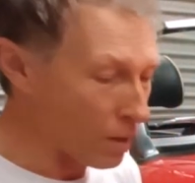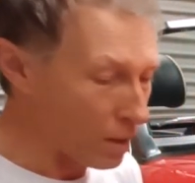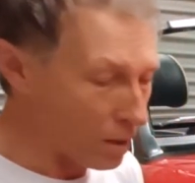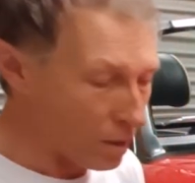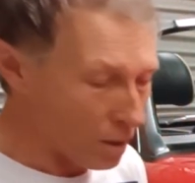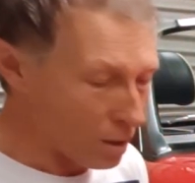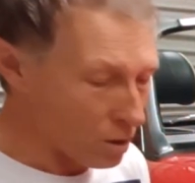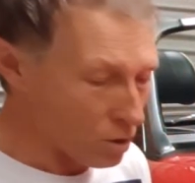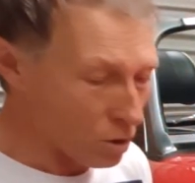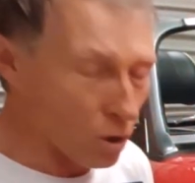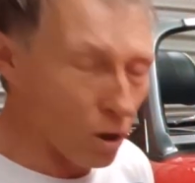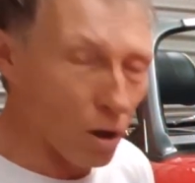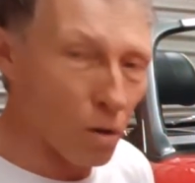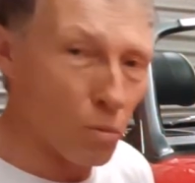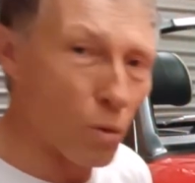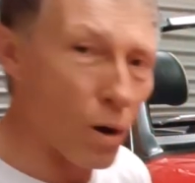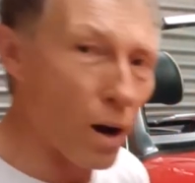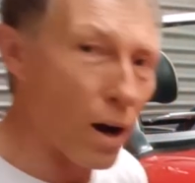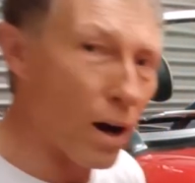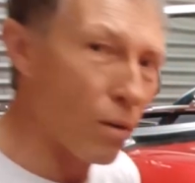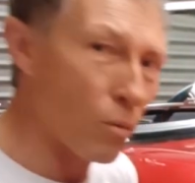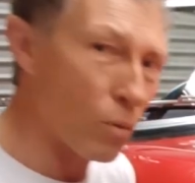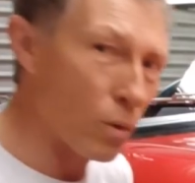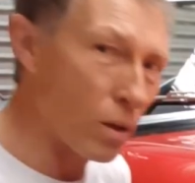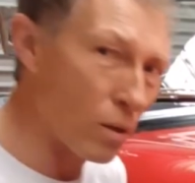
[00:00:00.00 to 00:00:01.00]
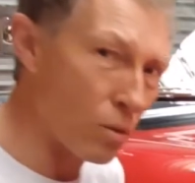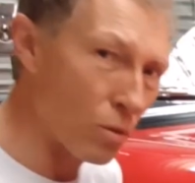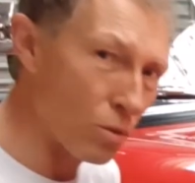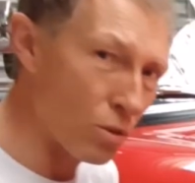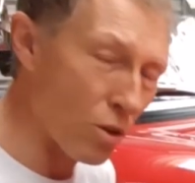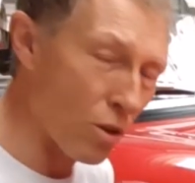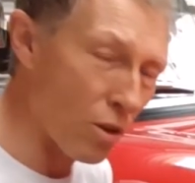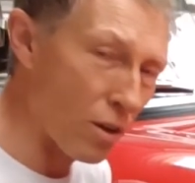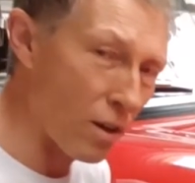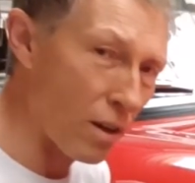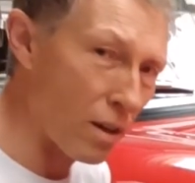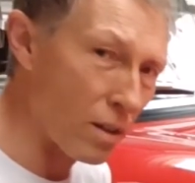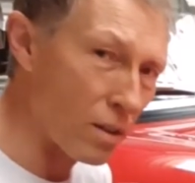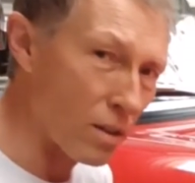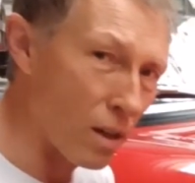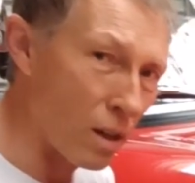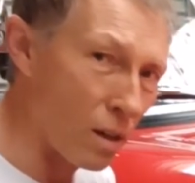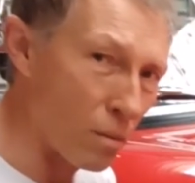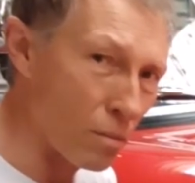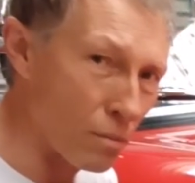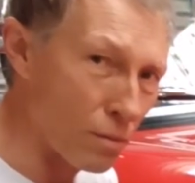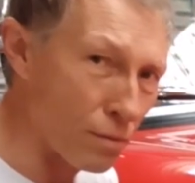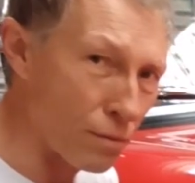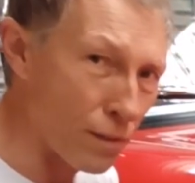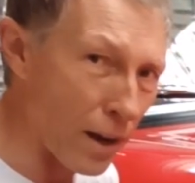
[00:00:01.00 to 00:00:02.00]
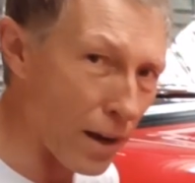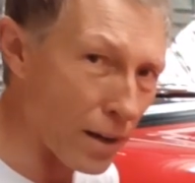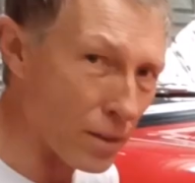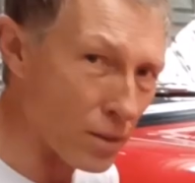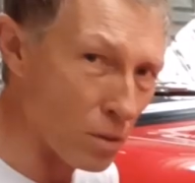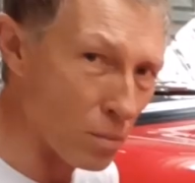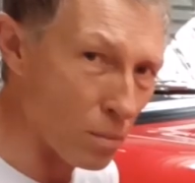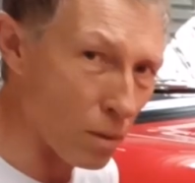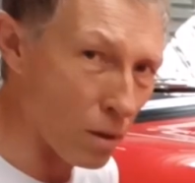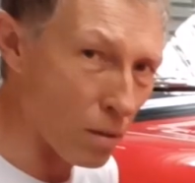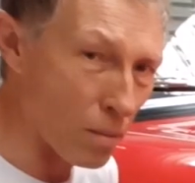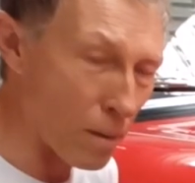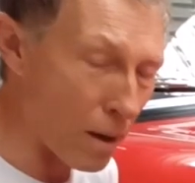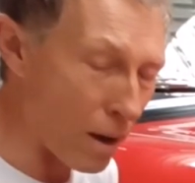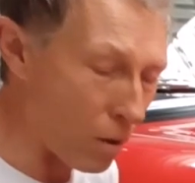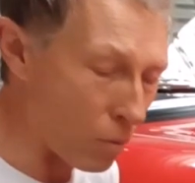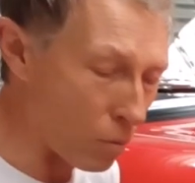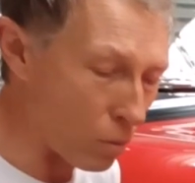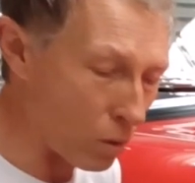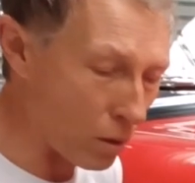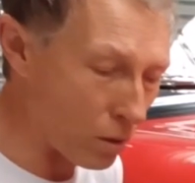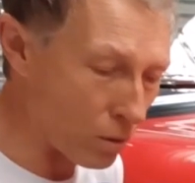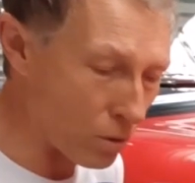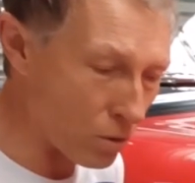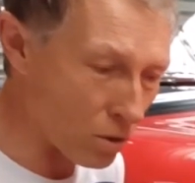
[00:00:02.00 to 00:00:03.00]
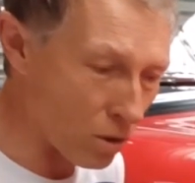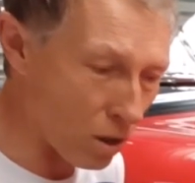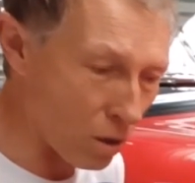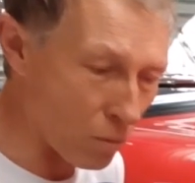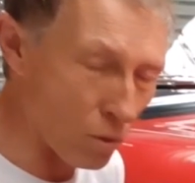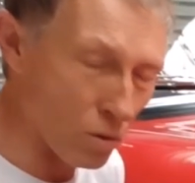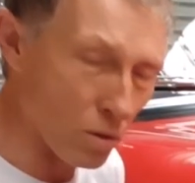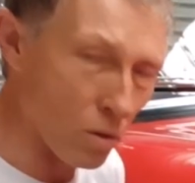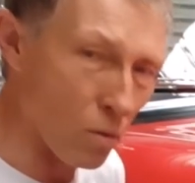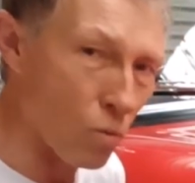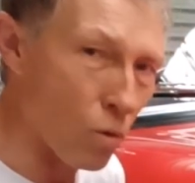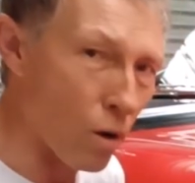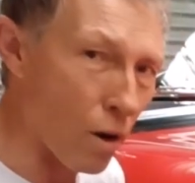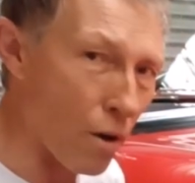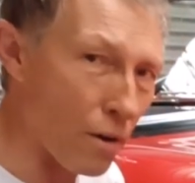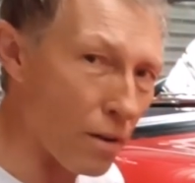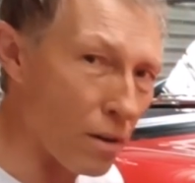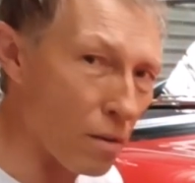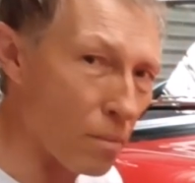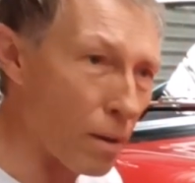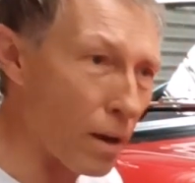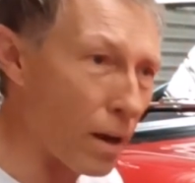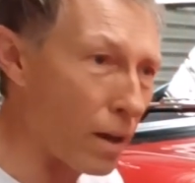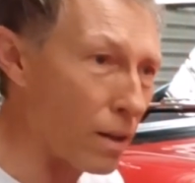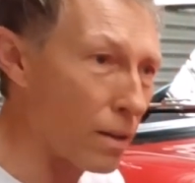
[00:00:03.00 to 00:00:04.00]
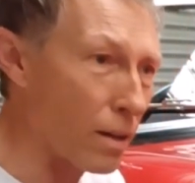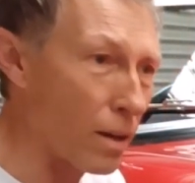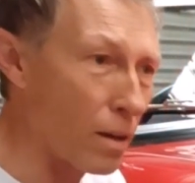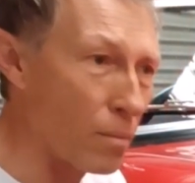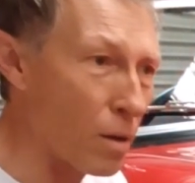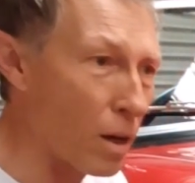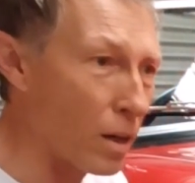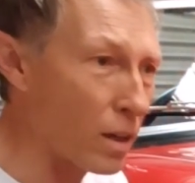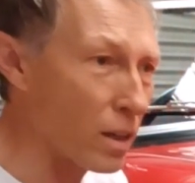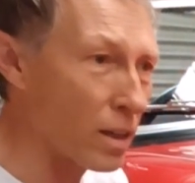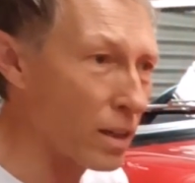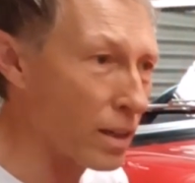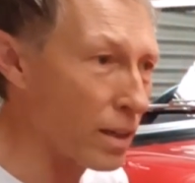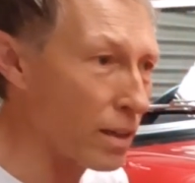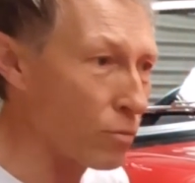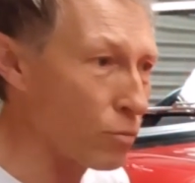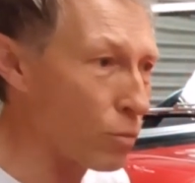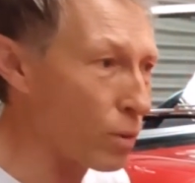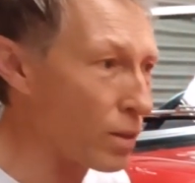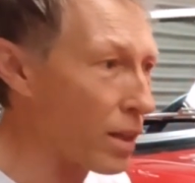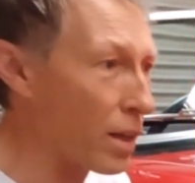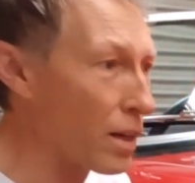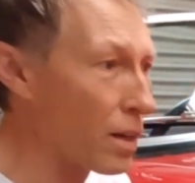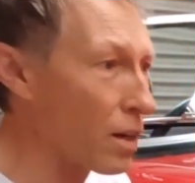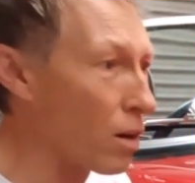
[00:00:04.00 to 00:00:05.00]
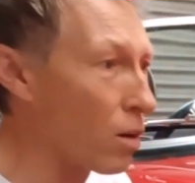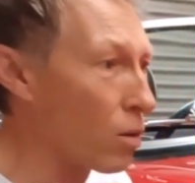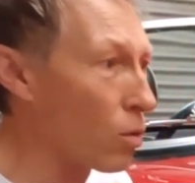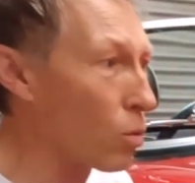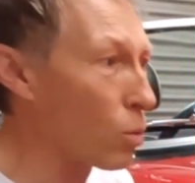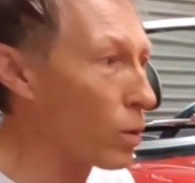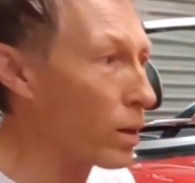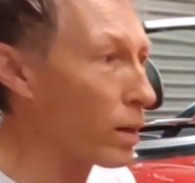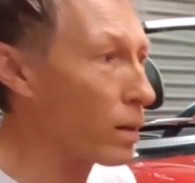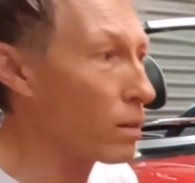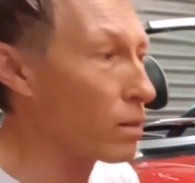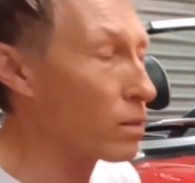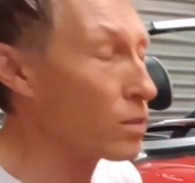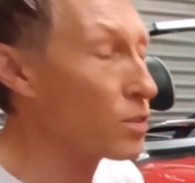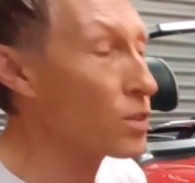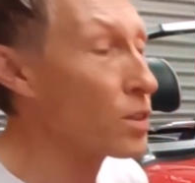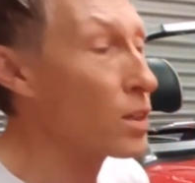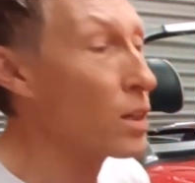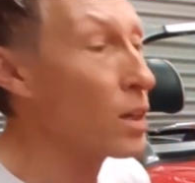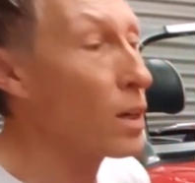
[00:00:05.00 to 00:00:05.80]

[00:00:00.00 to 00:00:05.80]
It's got wire wheels on it. I'm flexible about wheels, so I wasn't worried about them. I can live with any old wheels.